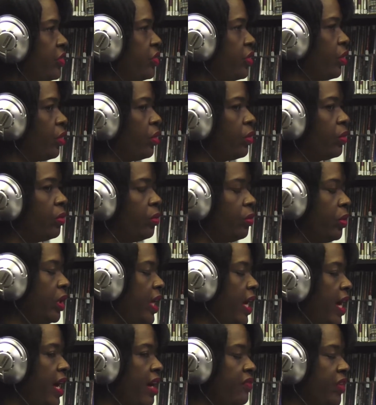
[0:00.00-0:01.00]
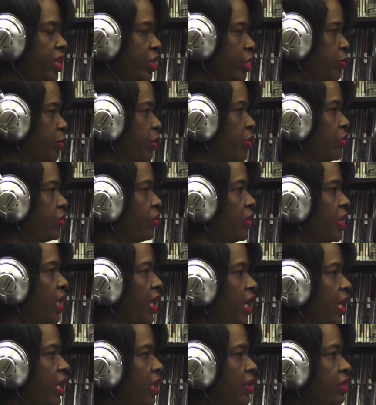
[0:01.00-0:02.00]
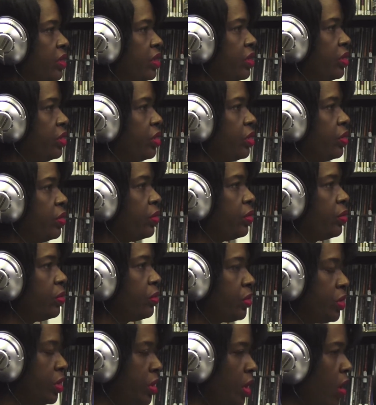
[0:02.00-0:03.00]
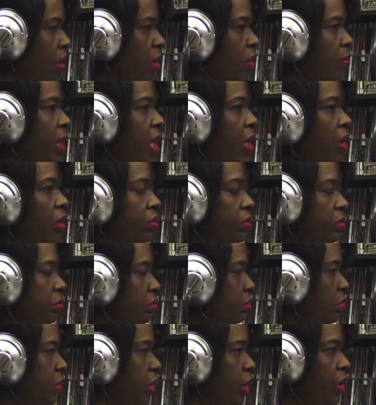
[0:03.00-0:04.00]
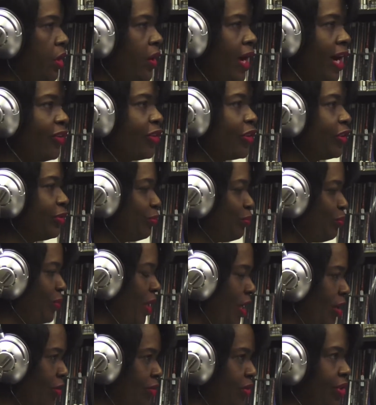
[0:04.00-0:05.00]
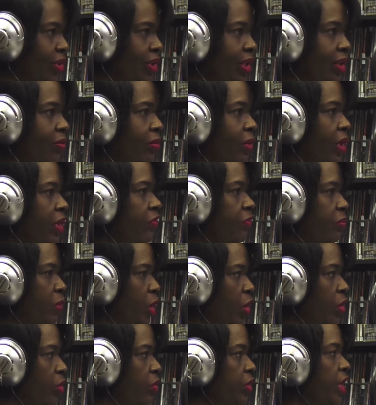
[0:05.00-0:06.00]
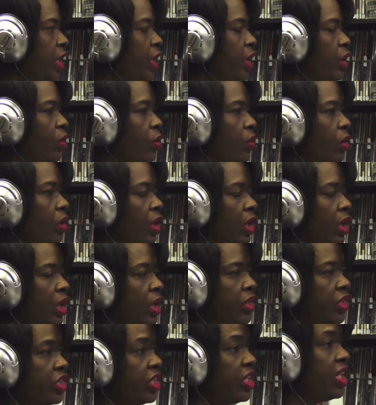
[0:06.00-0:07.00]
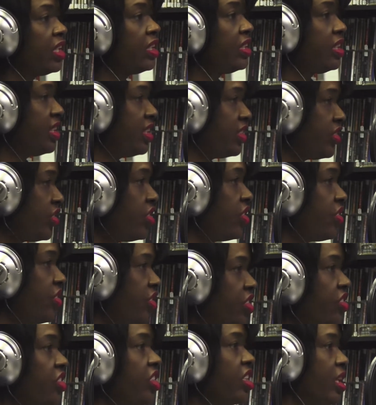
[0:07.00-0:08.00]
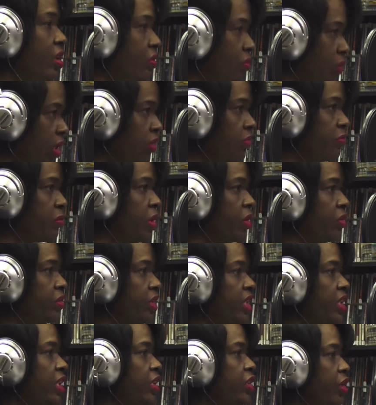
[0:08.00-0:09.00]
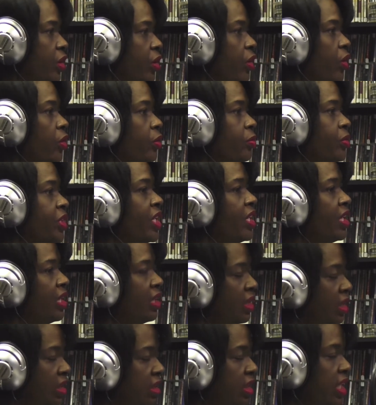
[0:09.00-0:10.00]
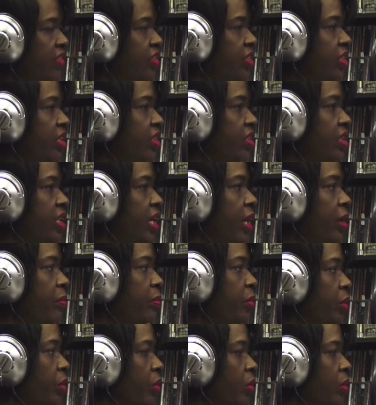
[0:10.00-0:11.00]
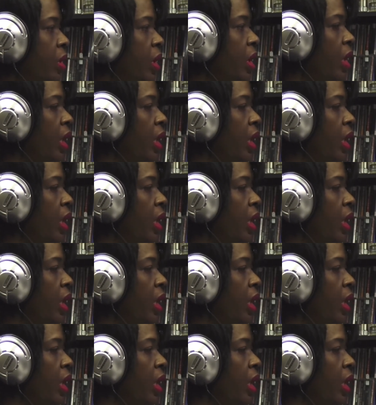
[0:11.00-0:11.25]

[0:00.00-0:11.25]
So we have experts on hand to talk about, how to get rid of molding or to get assistance to get rid of molding in your homes. That's an example.